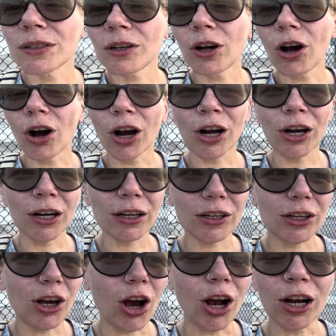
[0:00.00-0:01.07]

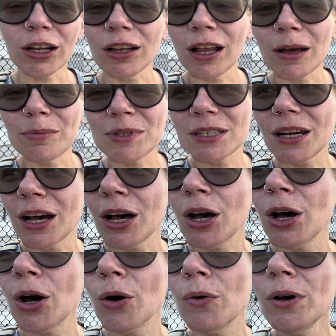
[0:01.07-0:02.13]
car clubs
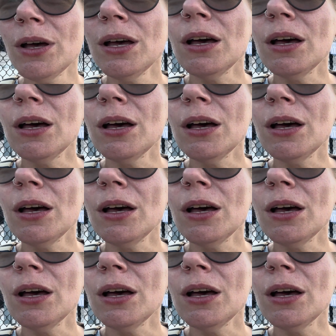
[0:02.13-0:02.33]
go.